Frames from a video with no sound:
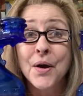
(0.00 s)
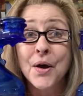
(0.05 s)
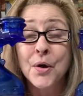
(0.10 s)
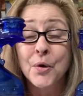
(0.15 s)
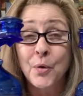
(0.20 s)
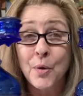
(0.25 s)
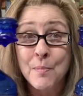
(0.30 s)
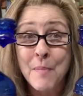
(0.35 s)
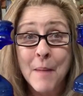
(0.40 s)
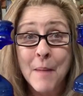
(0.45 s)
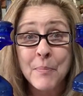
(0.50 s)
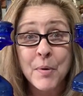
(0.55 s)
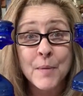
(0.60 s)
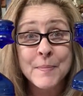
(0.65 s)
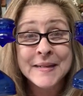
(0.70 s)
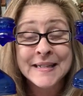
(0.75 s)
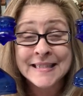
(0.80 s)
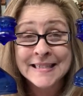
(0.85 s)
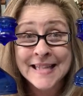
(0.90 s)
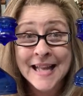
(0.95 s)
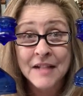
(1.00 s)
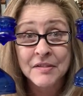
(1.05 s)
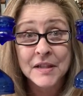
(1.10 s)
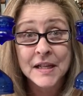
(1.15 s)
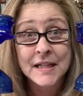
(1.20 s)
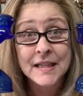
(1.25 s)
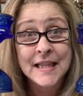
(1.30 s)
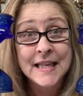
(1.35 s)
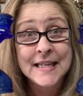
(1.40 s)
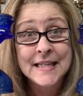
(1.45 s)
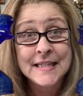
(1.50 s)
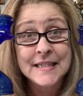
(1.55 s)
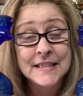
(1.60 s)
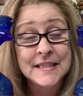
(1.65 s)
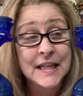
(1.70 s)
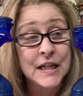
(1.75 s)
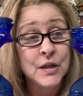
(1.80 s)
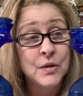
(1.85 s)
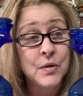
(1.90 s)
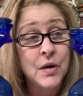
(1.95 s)
Remember me selling these
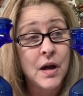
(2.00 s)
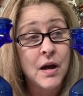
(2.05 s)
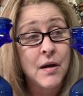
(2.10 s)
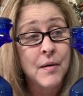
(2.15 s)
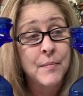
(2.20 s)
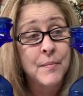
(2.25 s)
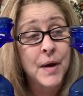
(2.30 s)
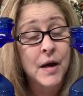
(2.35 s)
in um,